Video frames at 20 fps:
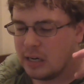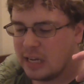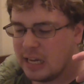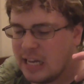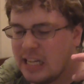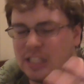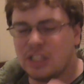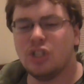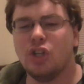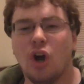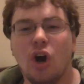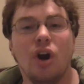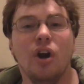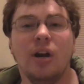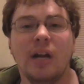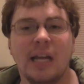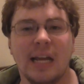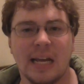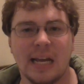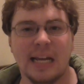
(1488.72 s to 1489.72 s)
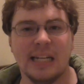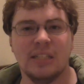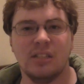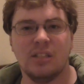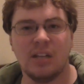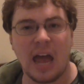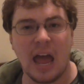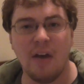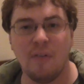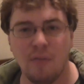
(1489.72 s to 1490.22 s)
he's turning
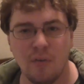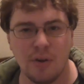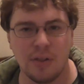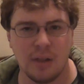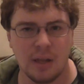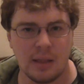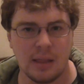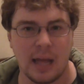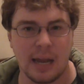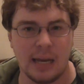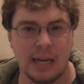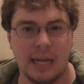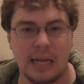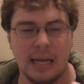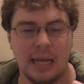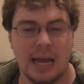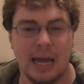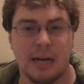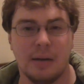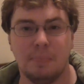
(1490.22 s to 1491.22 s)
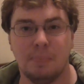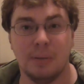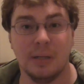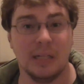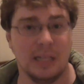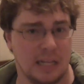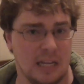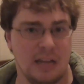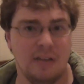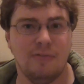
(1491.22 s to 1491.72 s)
against everything that he had
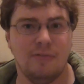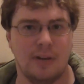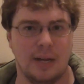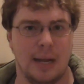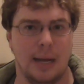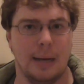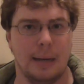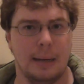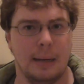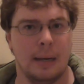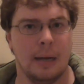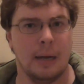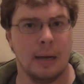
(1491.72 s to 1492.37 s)
believed in.